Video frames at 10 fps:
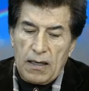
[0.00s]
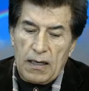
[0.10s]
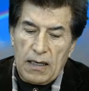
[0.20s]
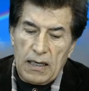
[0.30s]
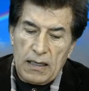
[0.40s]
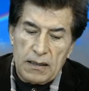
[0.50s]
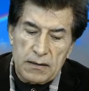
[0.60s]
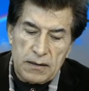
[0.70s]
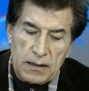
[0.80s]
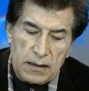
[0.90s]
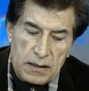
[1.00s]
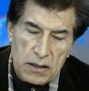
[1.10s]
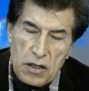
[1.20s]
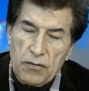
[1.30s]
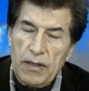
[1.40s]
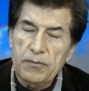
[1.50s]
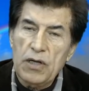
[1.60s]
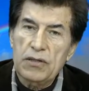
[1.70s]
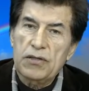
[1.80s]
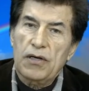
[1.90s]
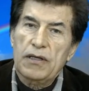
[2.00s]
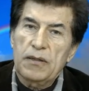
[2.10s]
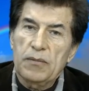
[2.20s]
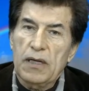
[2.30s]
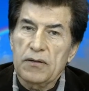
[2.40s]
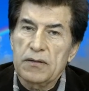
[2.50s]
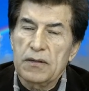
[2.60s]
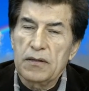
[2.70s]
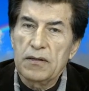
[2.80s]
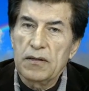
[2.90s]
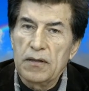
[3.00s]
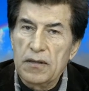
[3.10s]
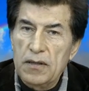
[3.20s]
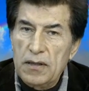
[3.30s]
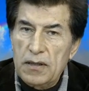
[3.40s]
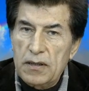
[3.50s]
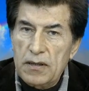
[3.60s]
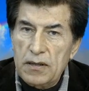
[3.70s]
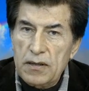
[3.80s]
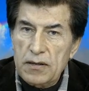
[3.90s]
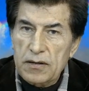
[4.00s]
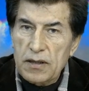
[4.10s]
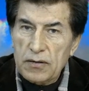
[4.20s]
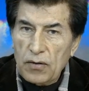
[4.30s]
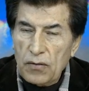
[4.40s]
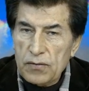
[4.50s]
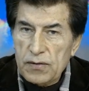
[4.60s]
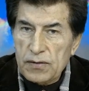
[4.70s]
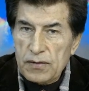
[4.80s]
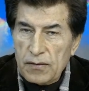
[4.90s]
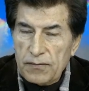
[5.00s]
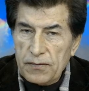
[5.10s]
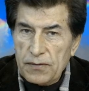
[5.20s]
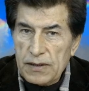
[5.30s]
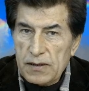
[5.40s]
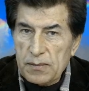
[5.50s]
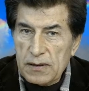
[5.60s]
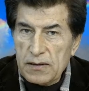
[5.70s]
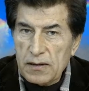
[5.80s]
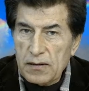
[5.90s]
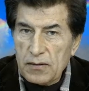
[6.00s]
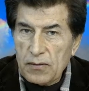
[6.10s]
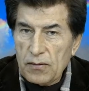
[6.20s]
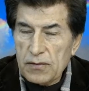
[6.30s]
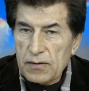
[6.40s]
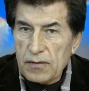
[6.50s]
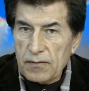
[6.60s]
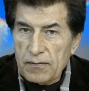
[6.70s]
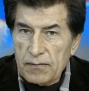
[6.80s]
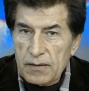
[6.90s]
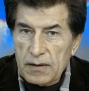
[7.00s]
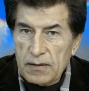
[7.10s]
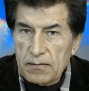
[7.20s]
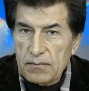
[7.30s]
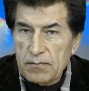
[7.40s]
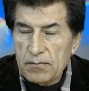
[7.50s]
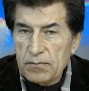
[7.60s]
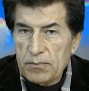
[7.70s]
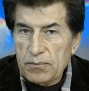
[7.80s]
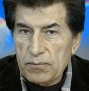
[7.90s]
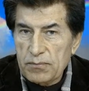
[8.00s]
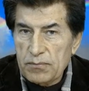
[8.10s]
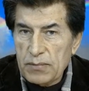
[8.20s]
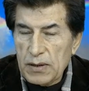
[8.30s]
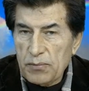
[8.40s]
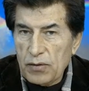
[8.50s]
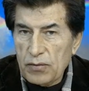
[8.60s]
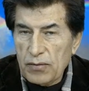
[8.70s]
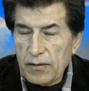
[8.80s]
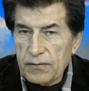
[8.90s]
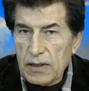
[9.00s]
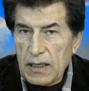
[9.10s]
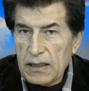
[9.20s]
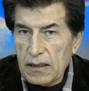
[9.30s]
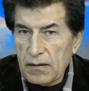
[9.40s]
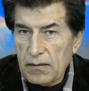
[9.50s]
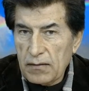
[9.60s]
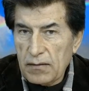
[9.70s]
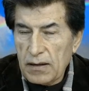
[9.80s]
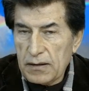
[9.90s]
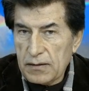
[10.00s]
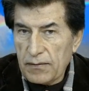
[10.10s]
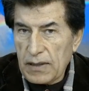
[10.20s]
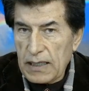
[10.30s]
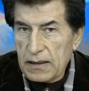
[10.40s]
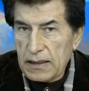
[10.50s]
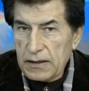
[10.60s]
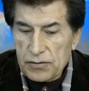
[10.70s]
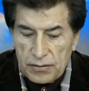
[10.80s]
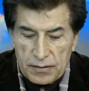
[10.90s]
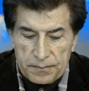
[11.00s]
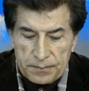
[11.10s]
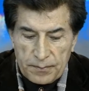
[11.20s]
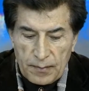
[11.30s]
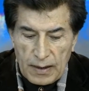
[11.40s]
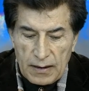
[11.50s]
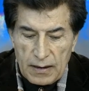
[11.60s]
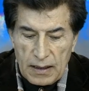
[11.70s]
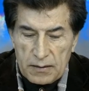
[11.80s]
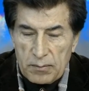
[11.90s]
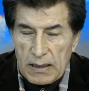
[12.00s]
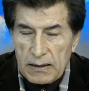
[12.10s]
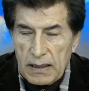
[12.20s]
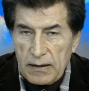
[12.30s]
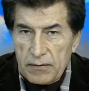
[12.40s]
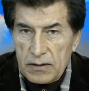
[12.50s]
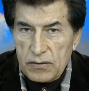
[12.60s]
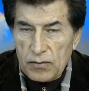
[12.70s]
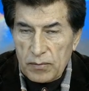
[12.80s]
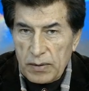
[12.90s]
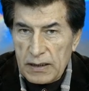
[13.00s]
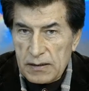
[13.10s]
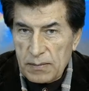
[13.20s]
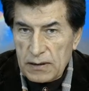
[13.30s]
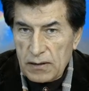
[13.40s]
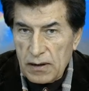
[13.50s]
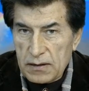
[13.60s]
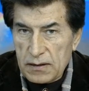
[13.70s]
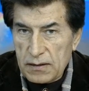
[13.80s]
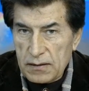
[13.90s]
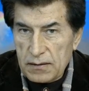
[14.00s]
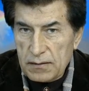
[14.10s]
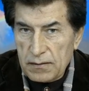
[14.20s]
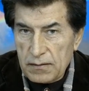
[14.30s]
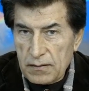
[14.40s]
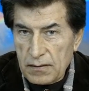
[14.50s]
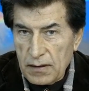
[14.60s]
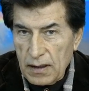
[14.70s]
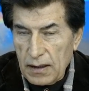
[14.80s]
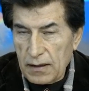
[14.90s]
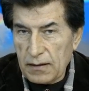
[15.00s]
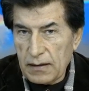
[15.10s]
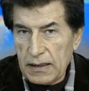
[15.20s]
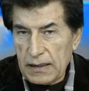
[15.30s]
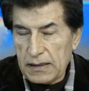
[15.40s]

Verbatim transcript: And no, I'm not talking about the ghosts of Christmas and the ghosts of uh, people who have died and things of that nature. That might have its own place, but not uh, in this